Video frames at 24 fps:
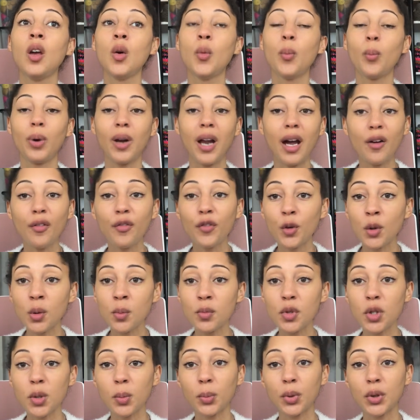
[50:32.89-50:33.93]

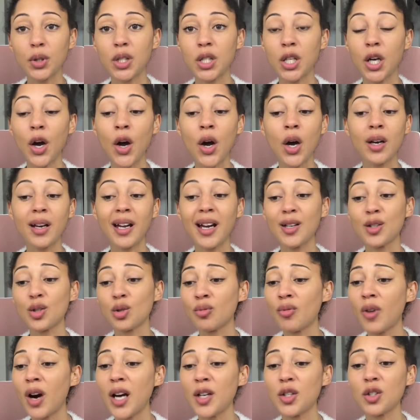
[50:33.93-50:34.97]
platforms to put it on, how to
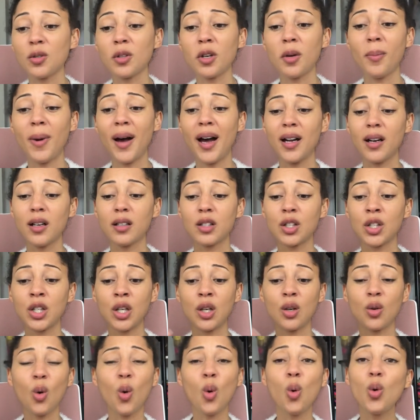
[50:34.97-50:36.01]
write up your
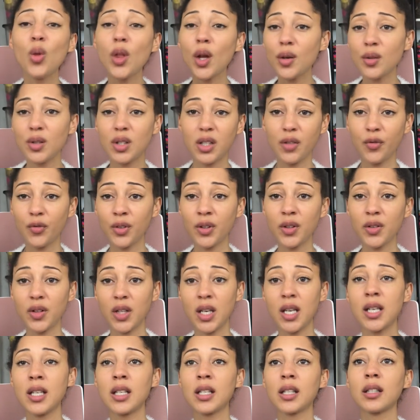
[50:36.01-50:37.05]
pattern, all those different
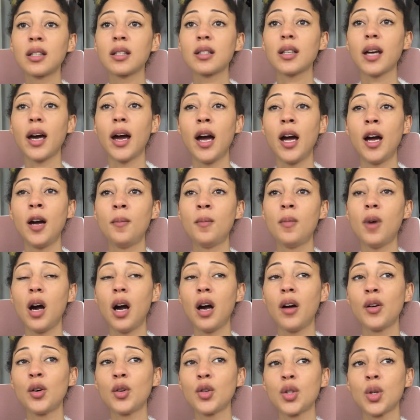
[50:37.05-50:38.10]
things. Um,
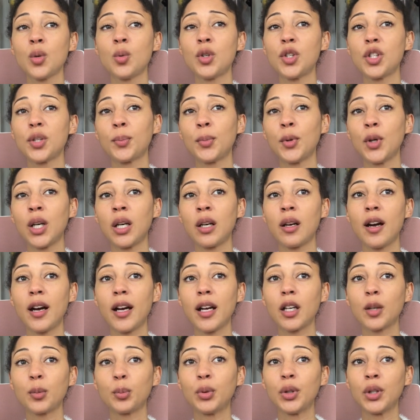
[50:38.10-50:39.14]
I also want to put in
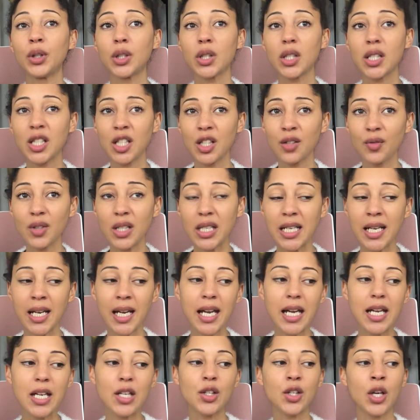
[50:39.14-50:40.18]
like
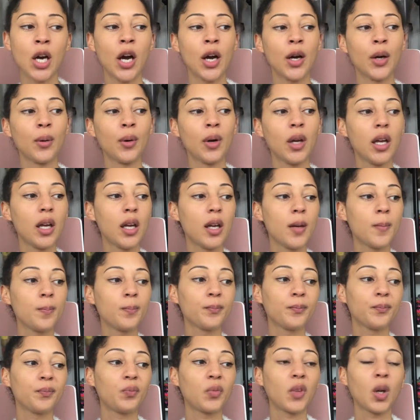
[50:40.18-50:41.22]
productivity, so
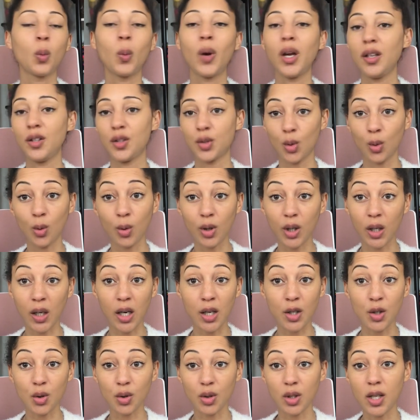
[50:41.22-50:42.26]
ways to
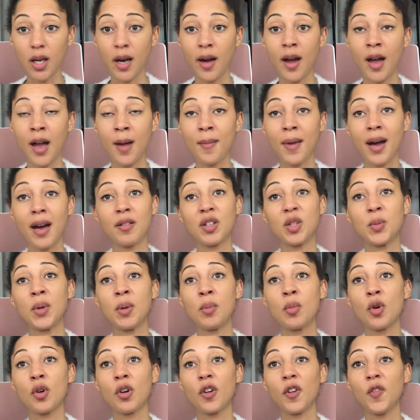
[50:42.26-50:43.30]
organise your time, how to be
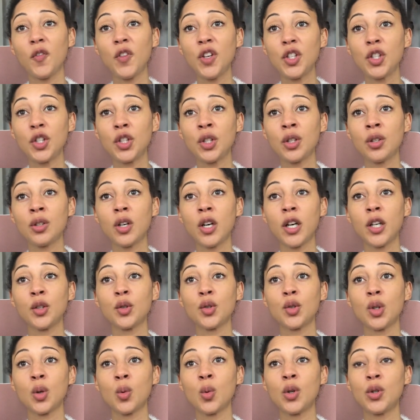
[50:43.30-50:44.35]
more efficient. I
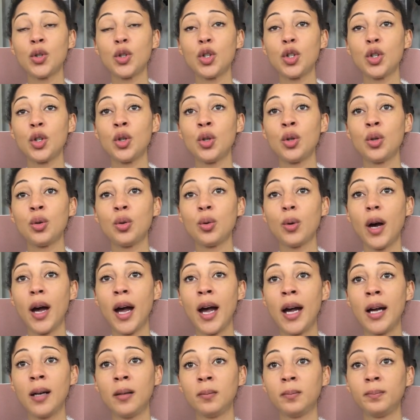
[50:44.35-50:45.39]
also want to
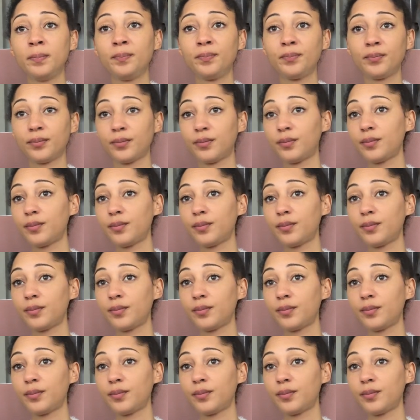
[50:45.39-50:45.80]
um,